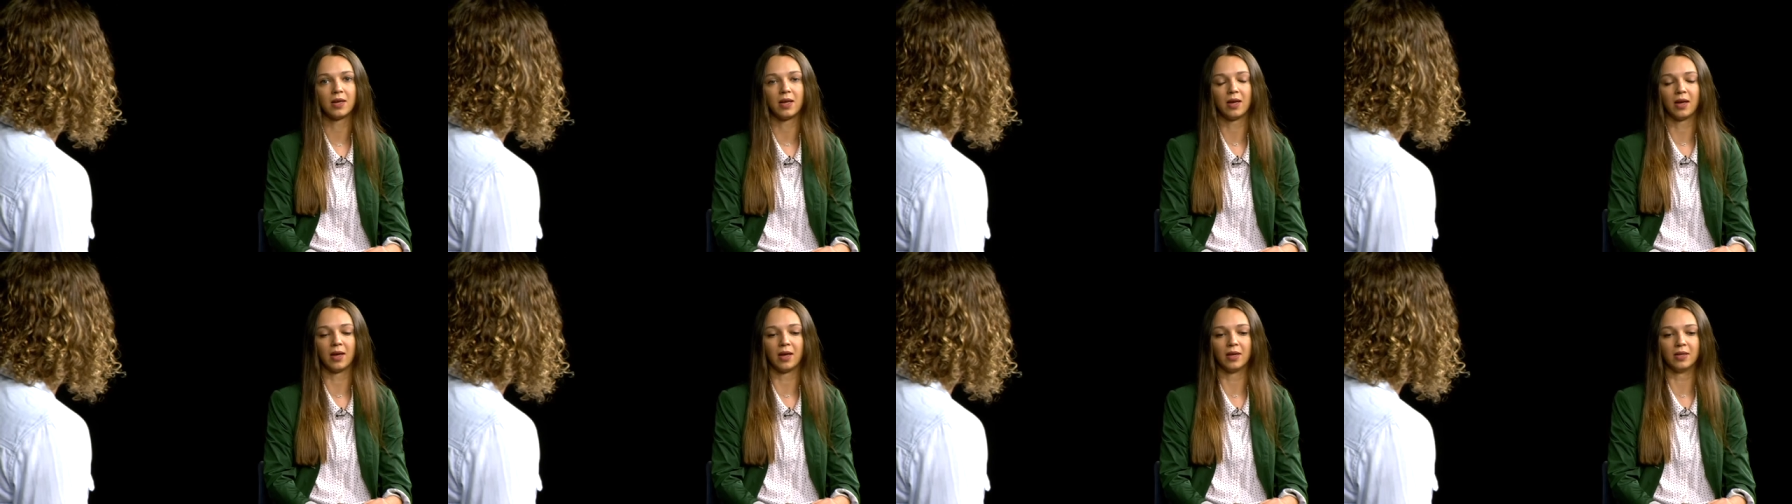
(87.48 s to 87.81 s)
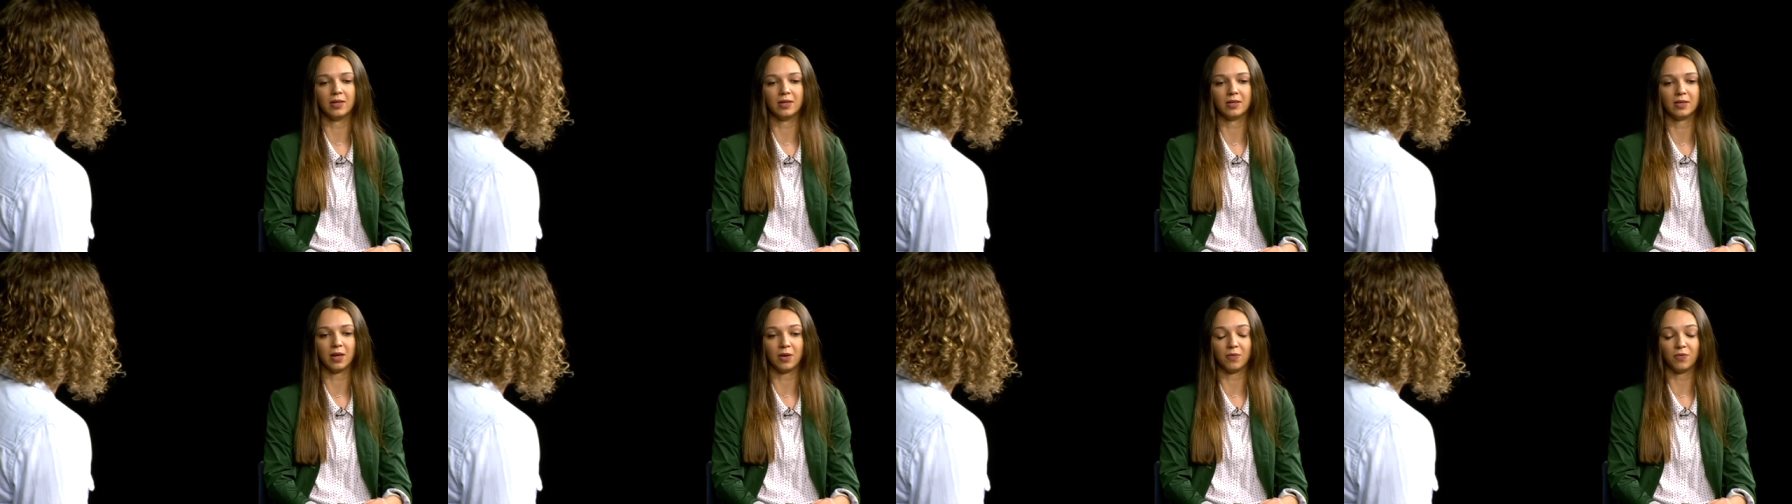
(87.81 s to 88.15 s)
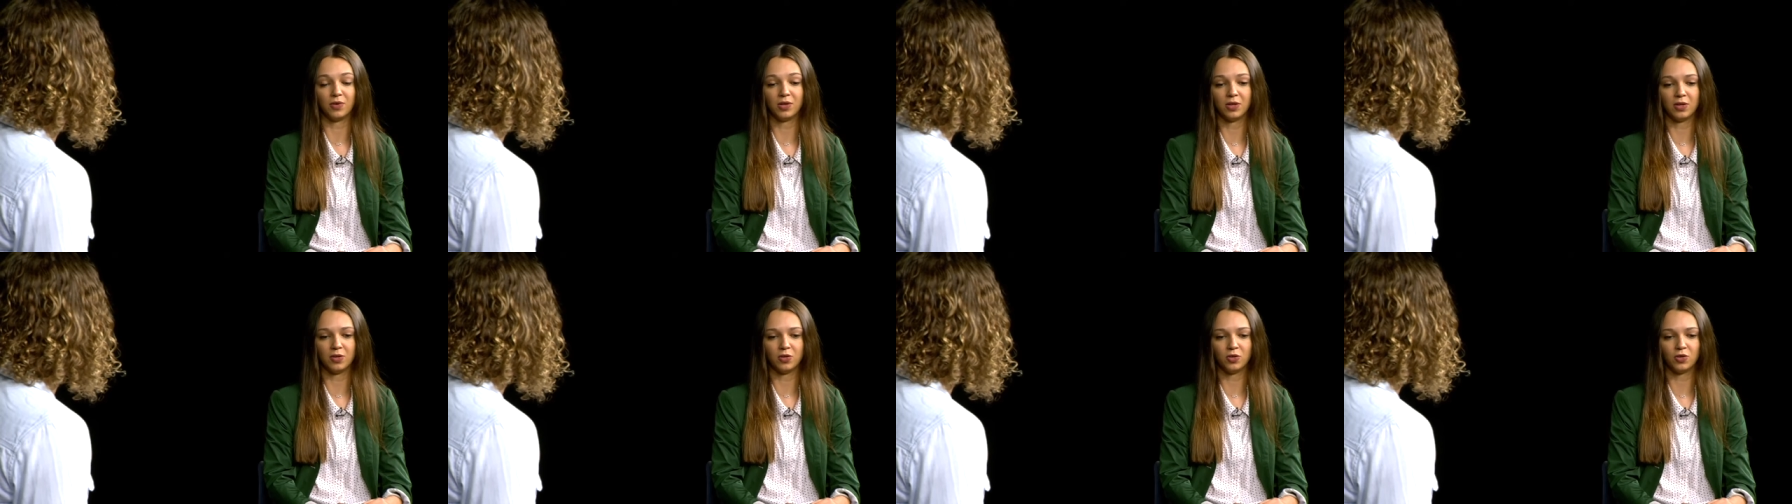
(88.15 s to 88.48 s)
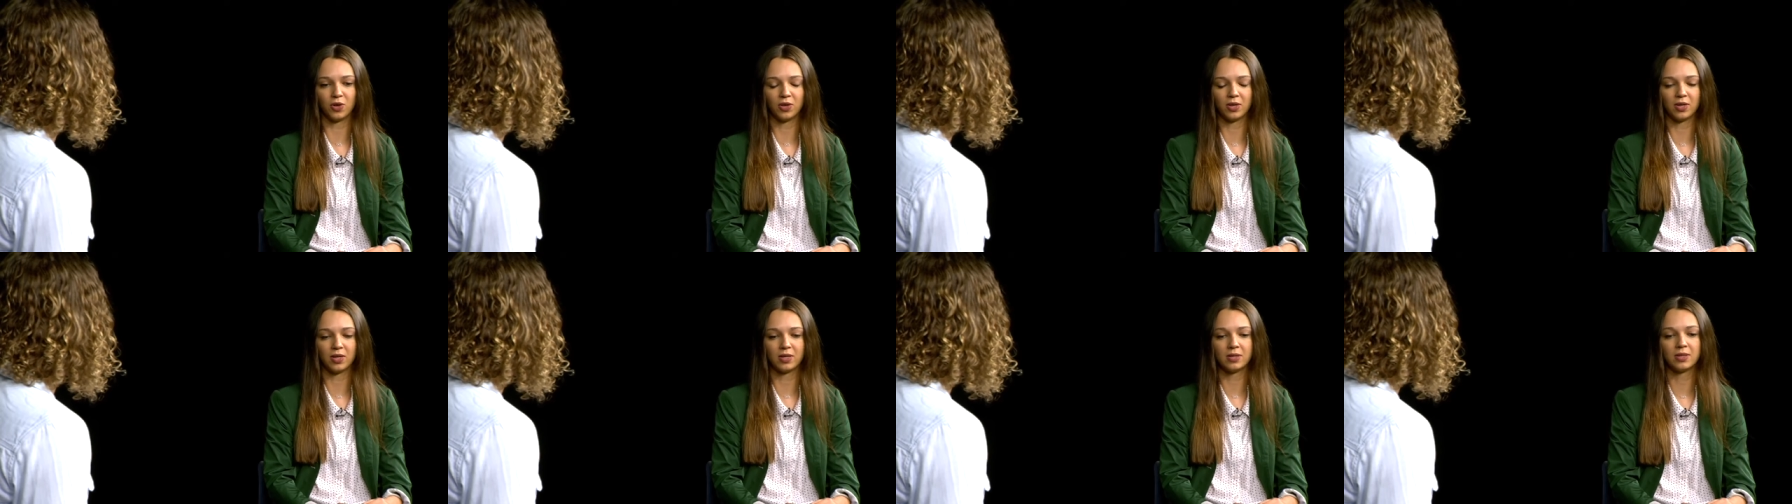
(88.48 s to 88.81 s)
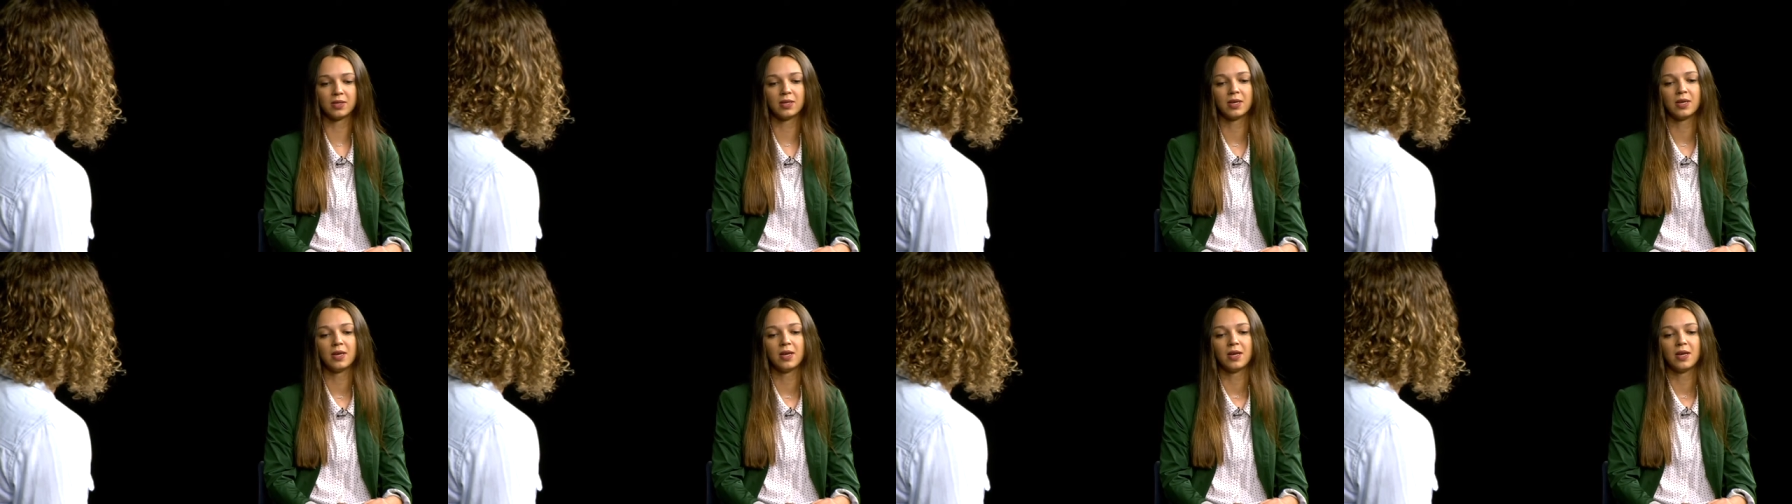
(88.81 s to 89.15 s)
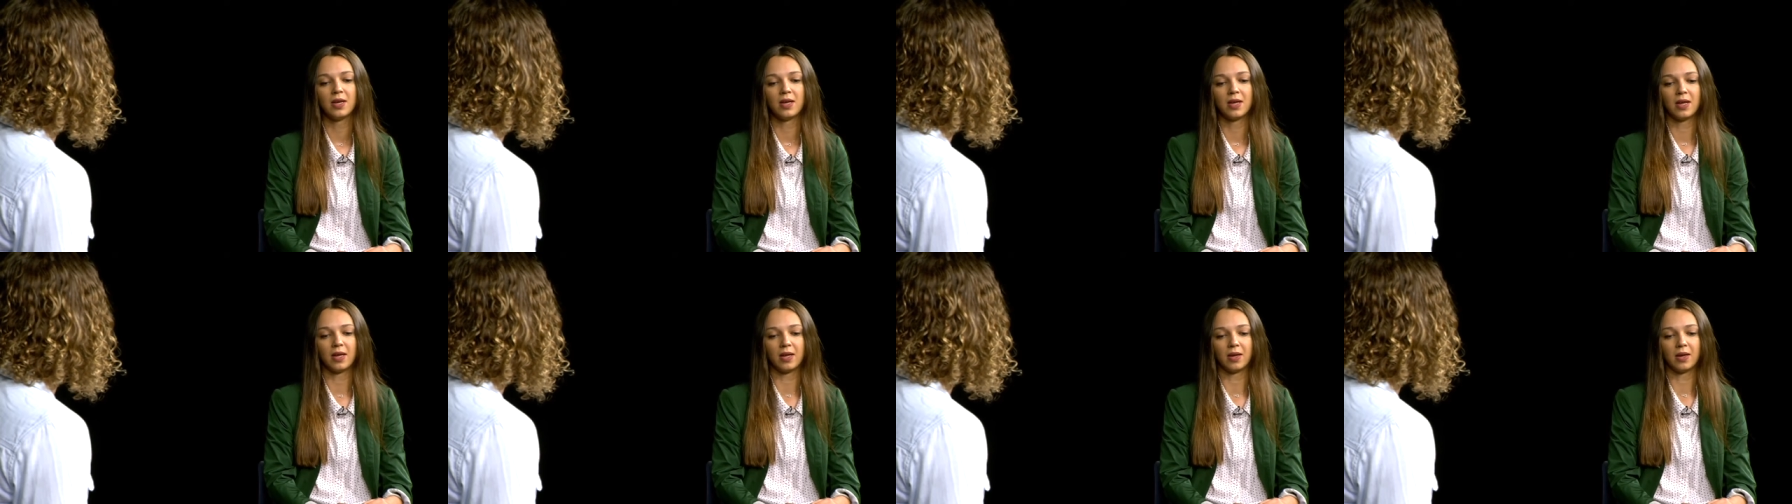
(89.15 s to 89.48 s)
and I really enjoyed it.
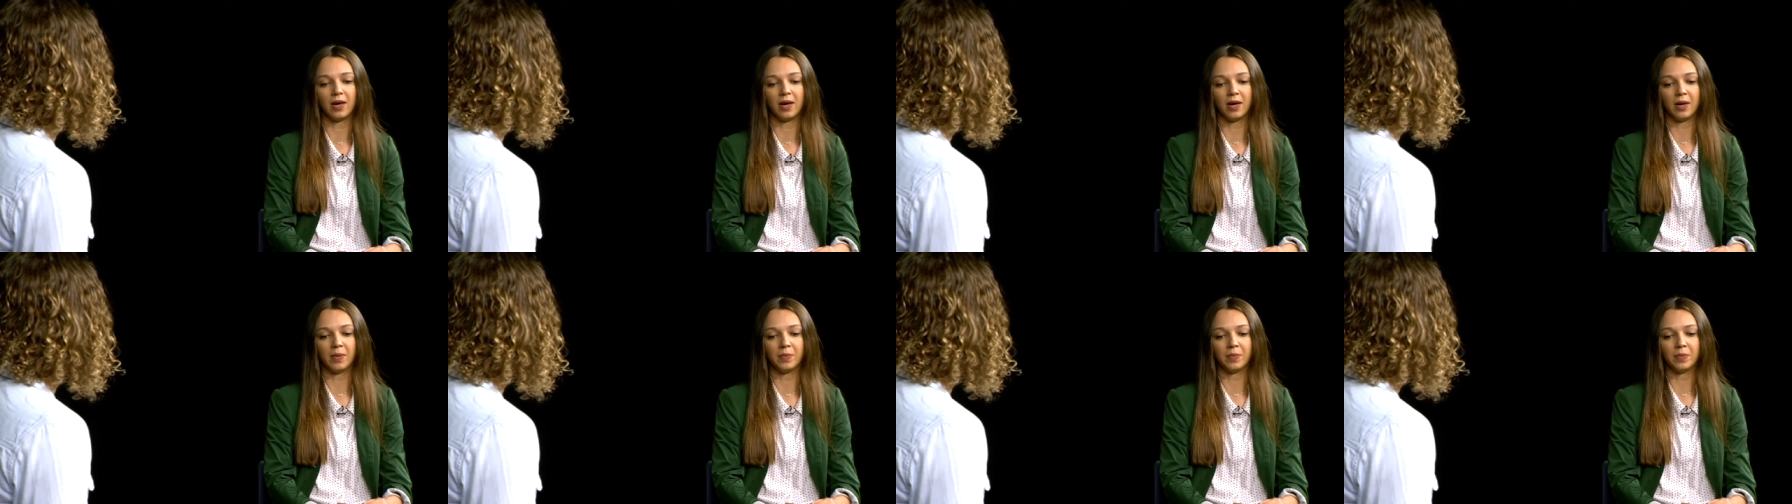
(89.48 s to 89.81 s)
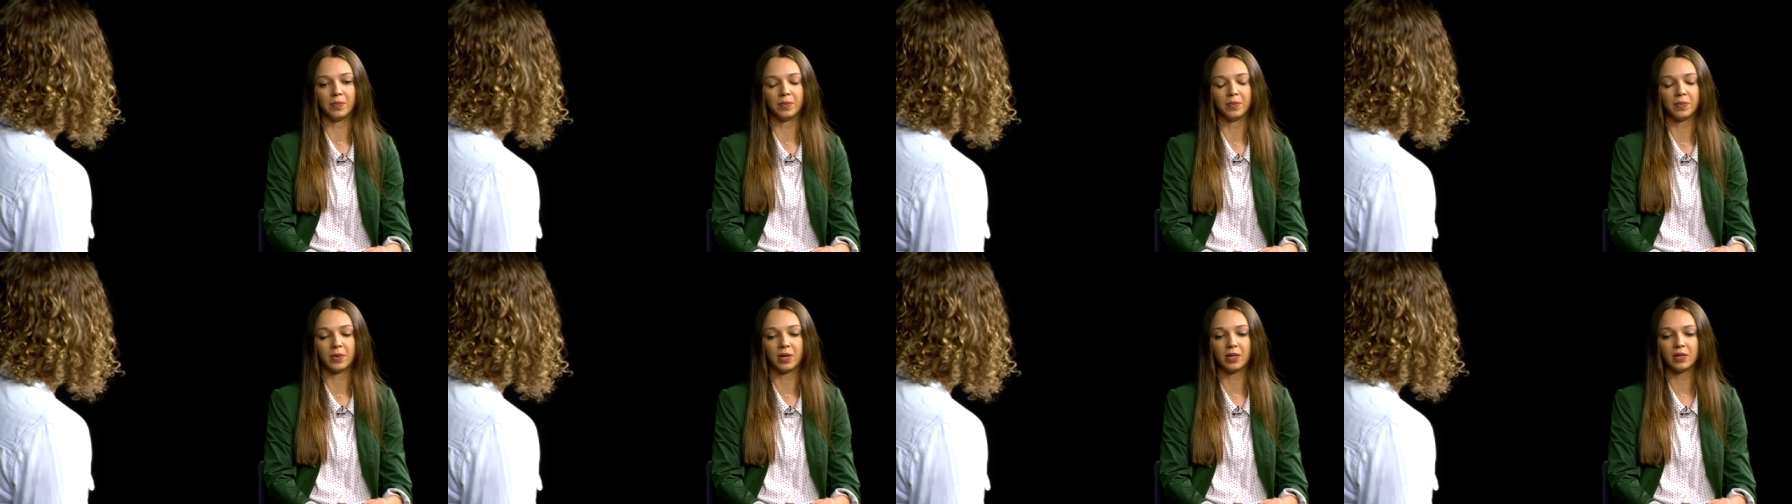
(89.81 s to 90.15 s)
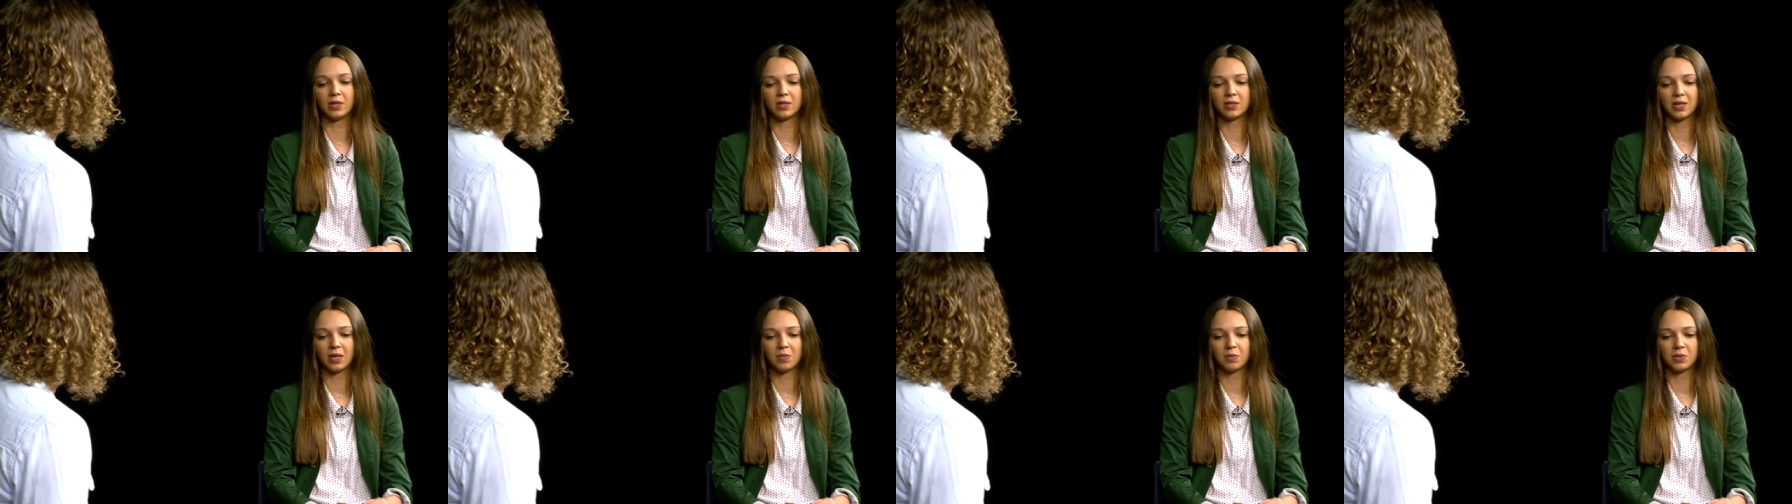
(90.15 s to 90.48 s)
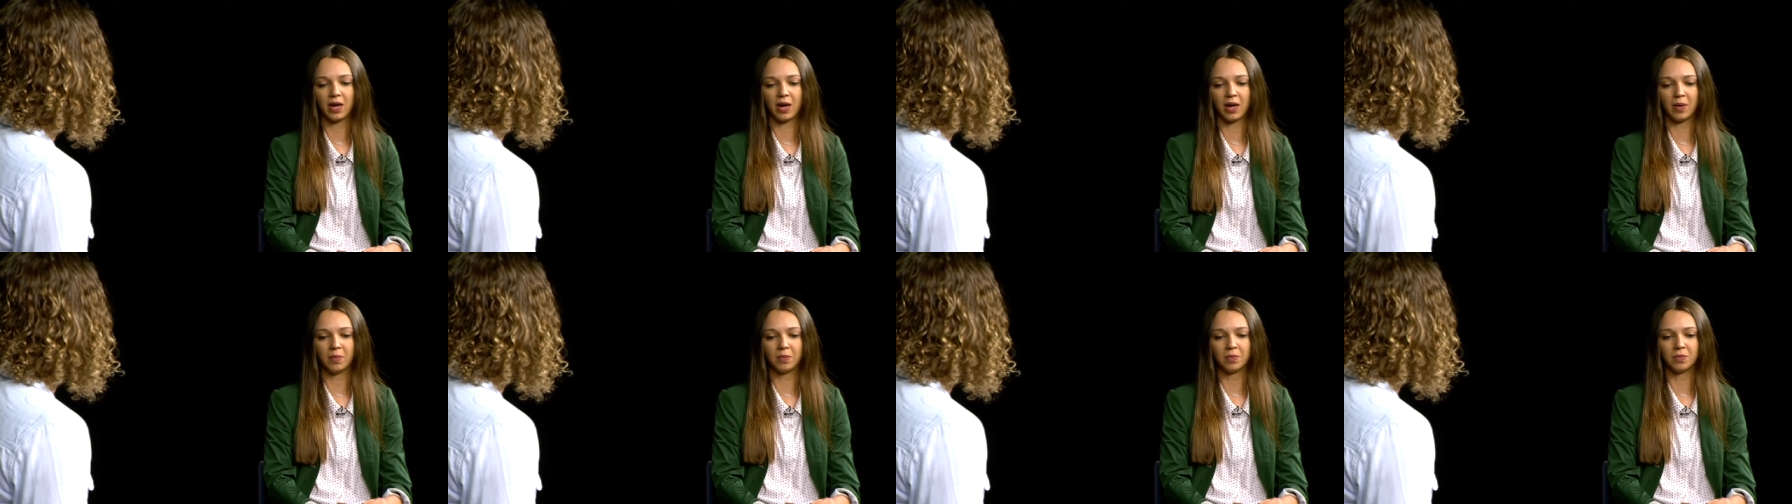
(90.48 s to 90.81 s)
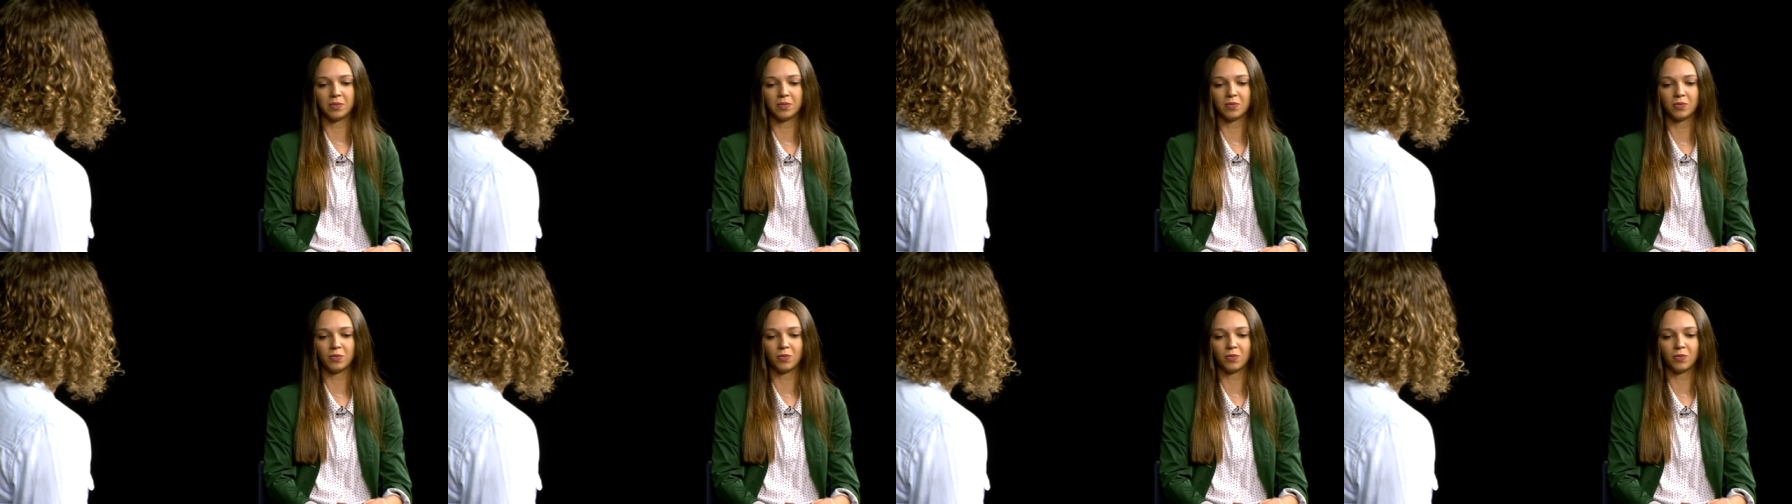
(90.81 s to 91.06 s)
Um, at the same time,